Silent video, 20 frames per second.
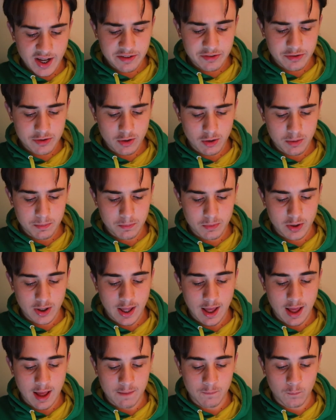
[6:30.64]
Next up we
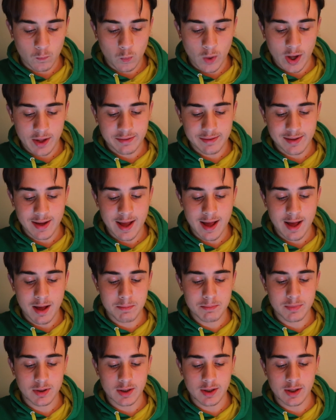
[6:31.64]
have West
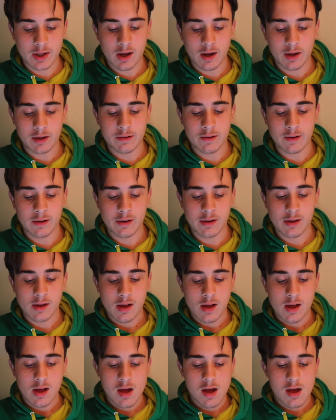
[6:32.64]
Ham United.
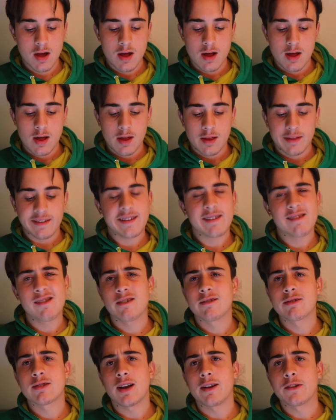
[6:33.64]
This
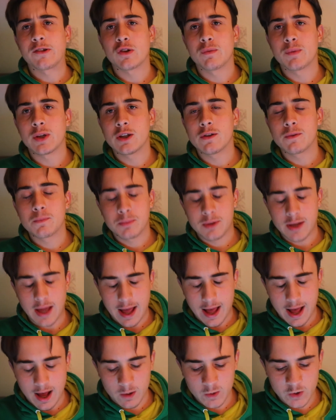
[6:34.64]
looks like something you'd
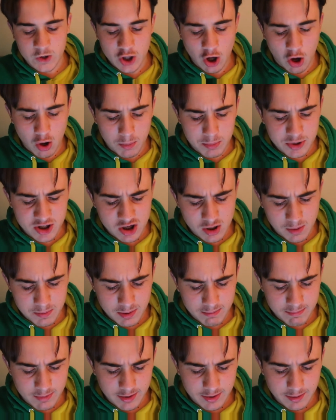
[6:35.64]
get out of
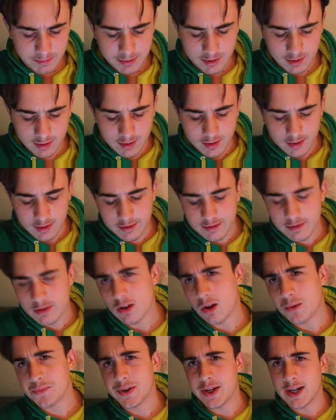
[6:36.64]
Topshop in my opinion. It's
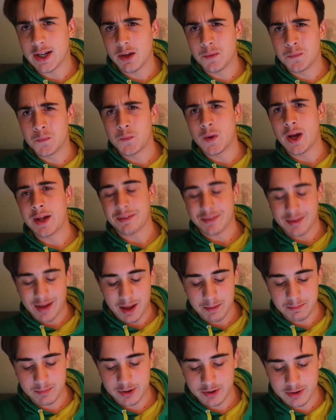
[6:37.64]
not really a West
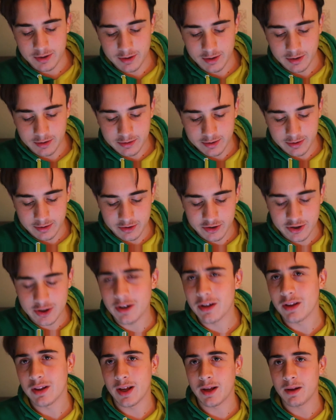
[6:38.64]
Ham shirt and a
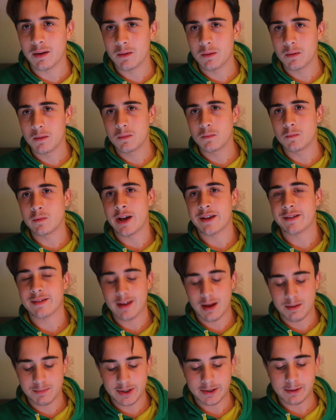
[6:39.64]
shirt that West
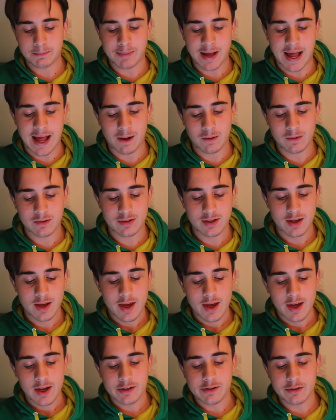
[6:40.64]
Ham is about.
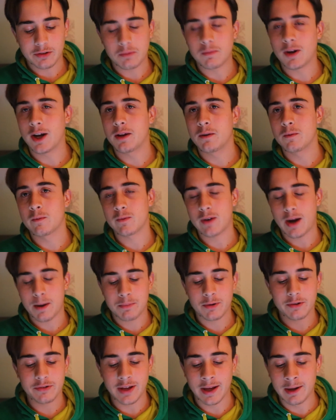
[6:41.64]
It doesn't really
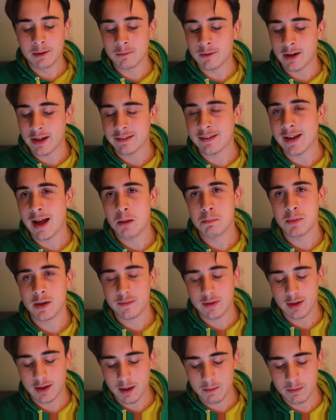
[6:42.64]
represent West Ham,
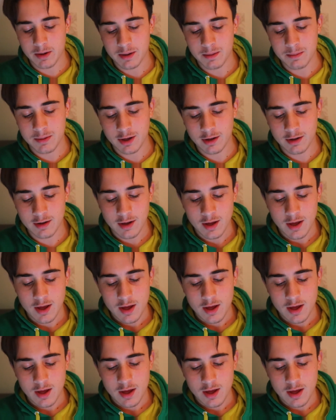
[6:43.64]
if you get what I mean.